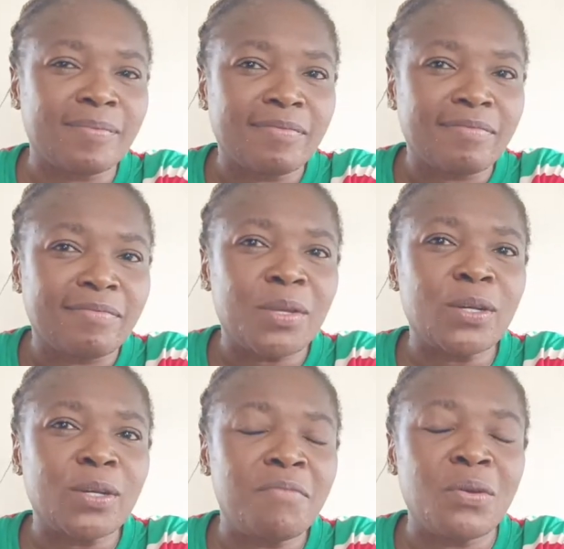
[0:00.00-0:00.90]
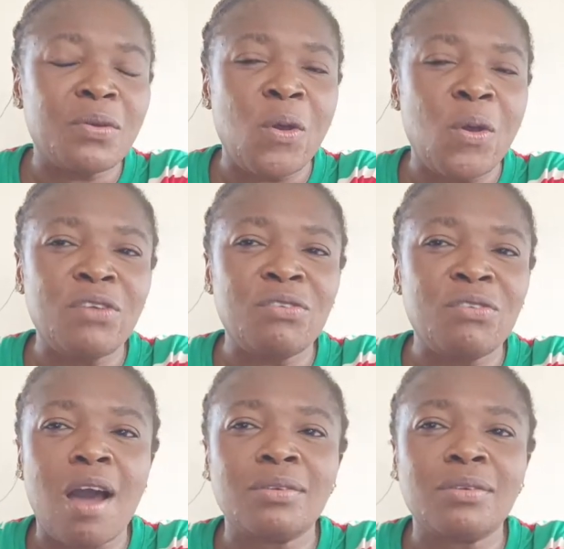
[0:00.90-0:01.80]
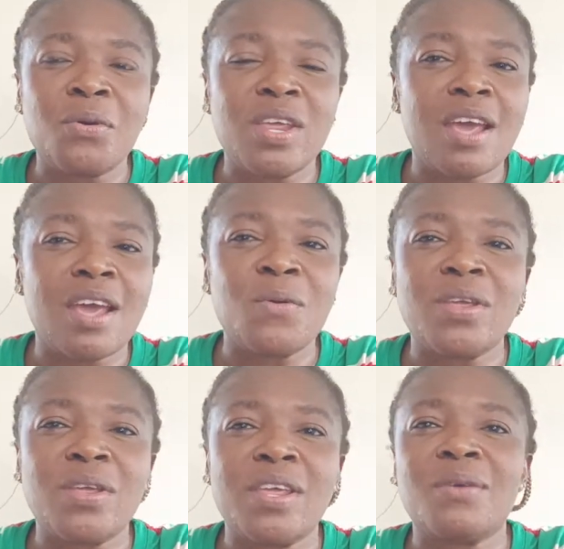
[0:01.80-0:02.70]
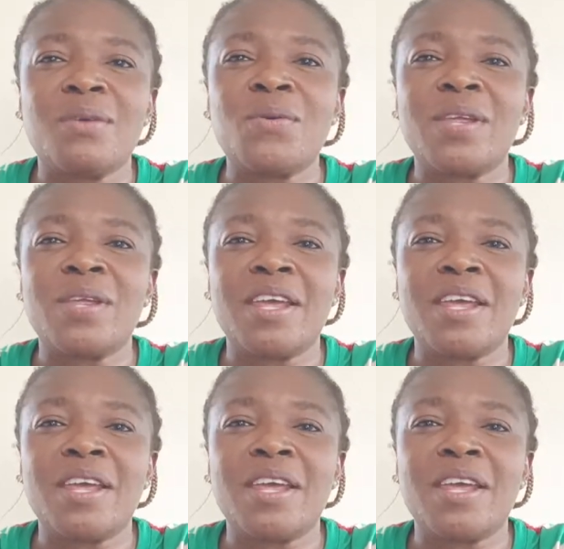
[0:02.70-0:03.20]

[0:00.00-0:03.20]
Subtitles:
because I've been going around, go here, go here, go here.